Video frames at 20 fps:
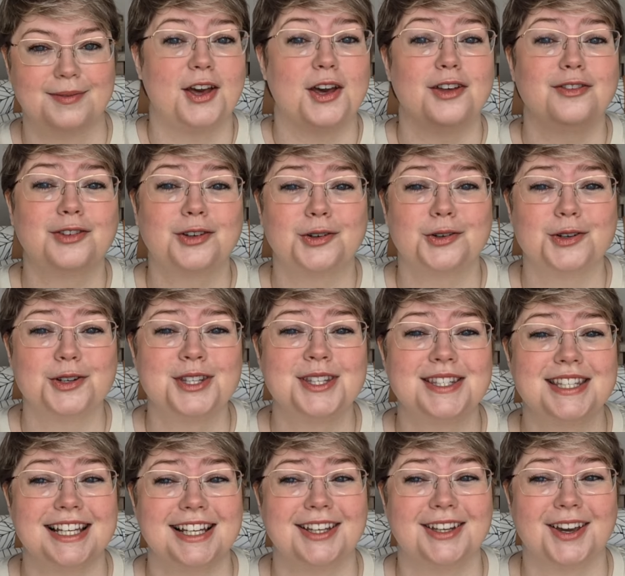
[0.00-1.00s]
Of course,
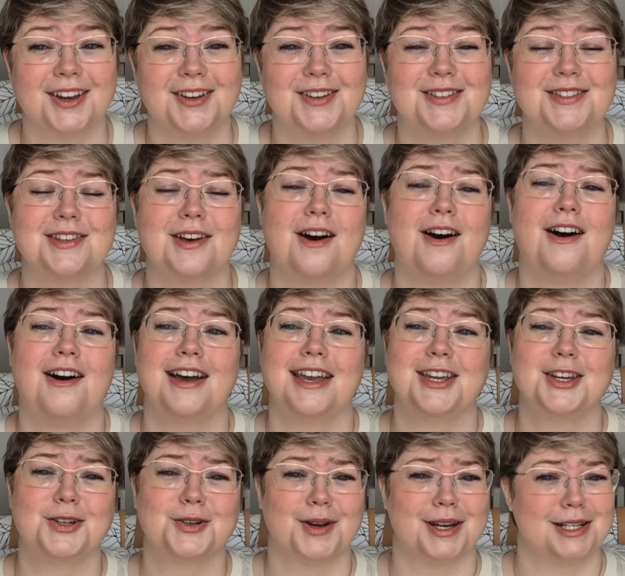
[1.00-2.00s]
silicones are
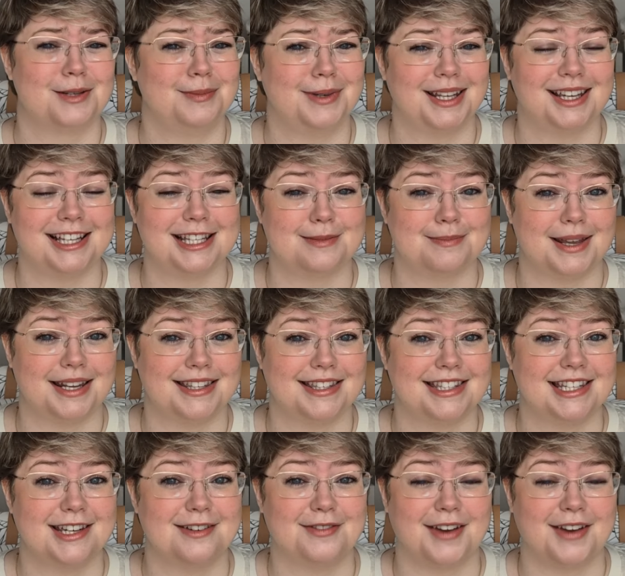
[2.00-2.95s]
incredibly expensive,